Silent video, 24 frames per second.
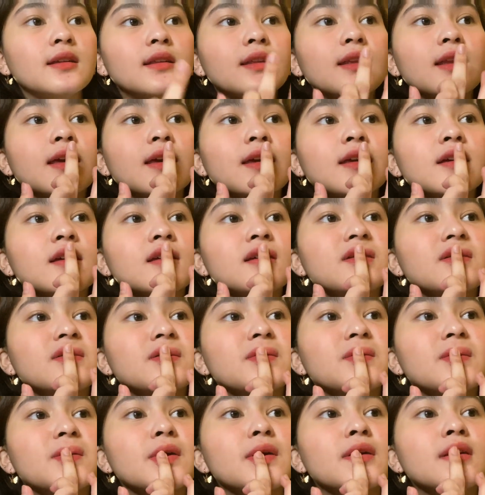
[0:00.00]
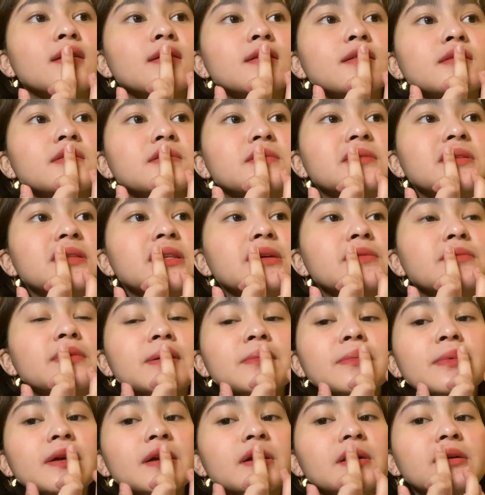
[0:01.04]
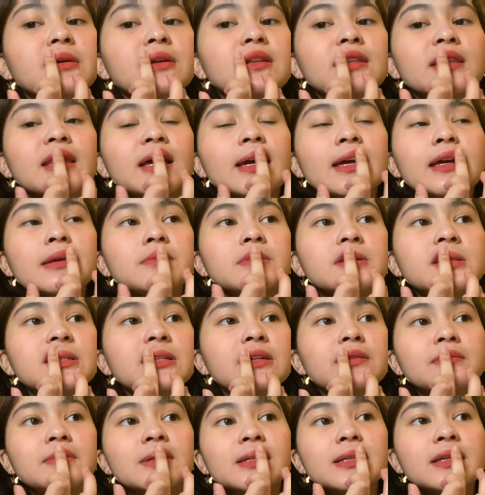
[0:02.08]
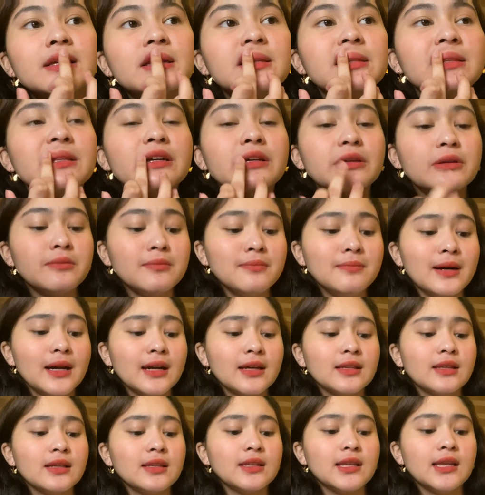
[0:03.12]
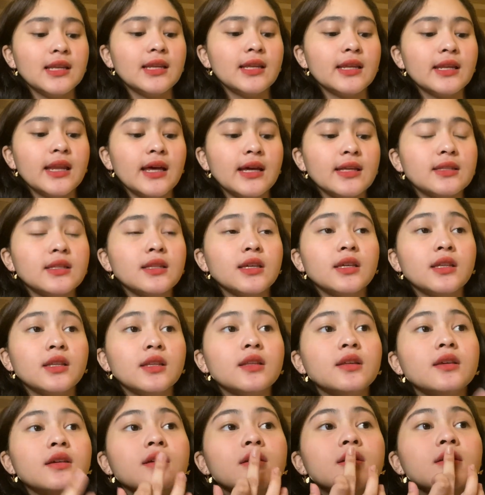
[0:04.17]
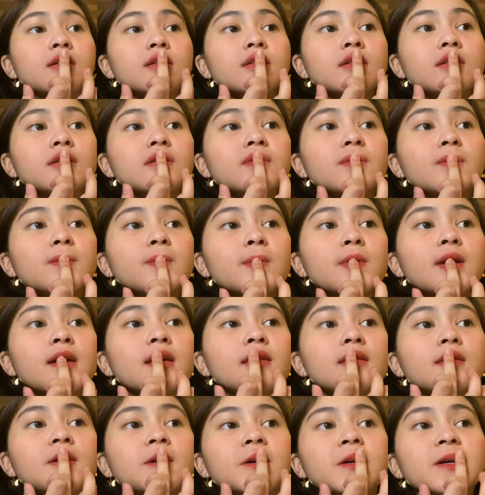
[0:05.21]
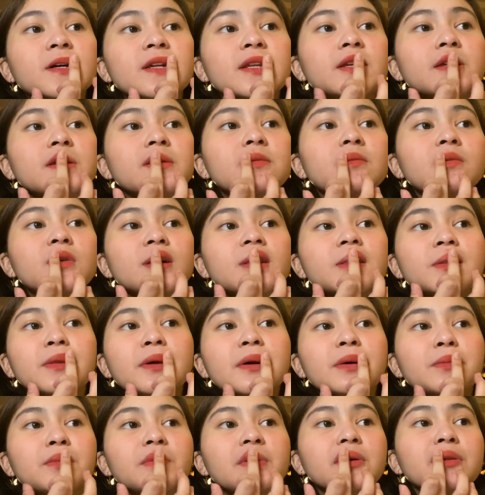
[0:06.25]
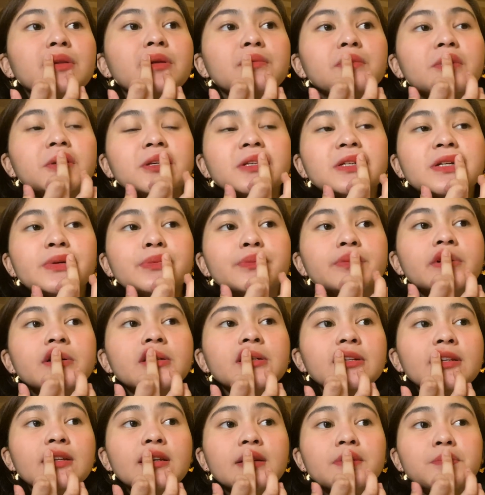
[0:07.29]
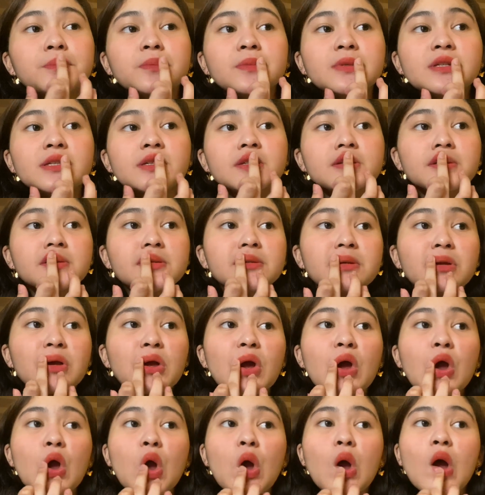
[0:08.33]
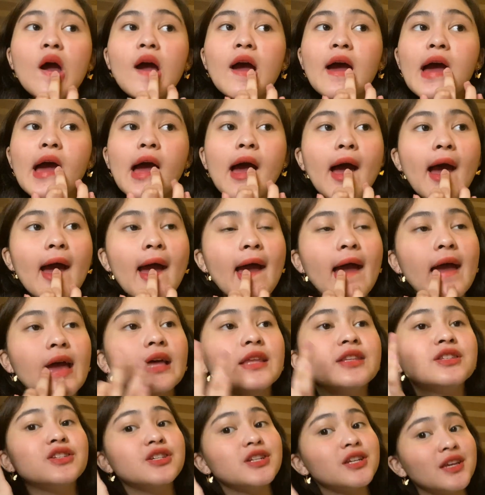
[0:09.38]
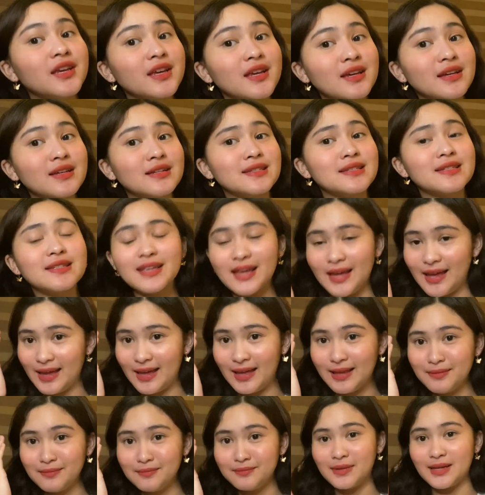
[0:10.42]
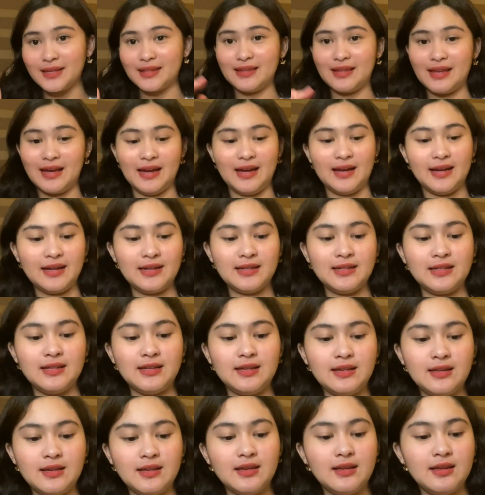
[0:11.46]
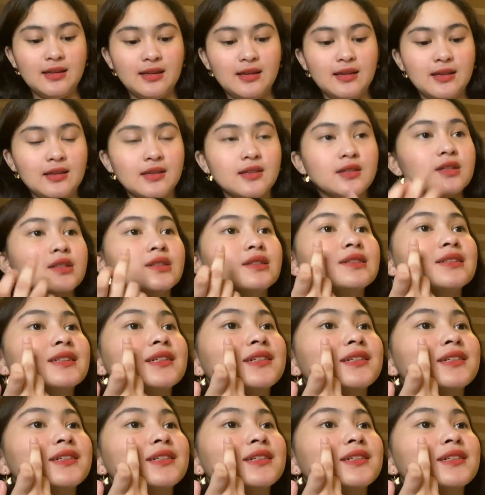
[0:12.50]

like, diba merong times na maliit lang yung bag na dala natin. Ito, all-in-one na. Pwede mo na siyang pang lips, and cheeks, and mata. So, sa